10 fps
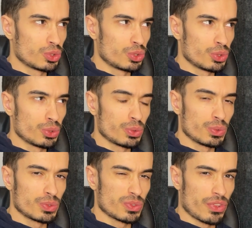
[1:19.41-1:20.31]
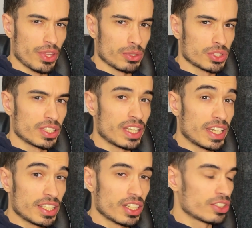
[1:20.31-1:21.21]

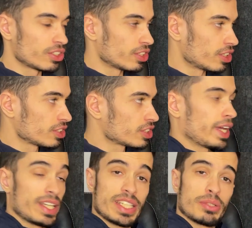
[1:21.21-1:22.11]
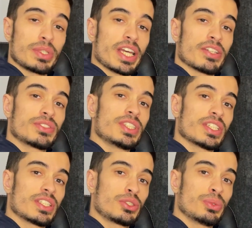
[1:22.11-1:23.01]
2800 Hz. And then we have
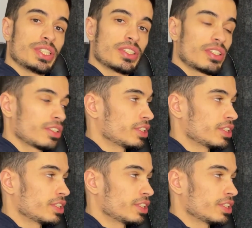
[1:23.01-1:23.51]
the tweeter.